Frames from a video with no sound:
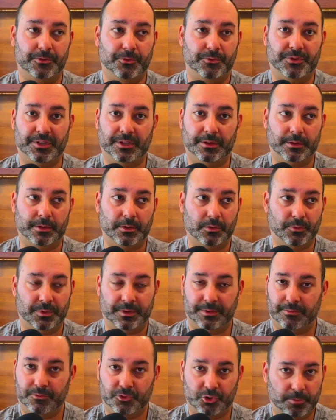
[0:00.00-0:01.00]
and they're dealing
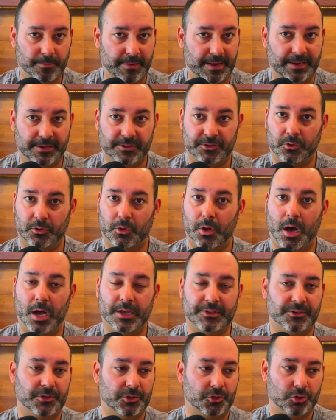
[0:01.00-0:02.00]
with tremendous
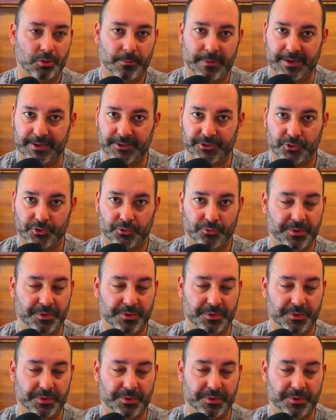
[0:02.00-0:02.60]
loss and tremendous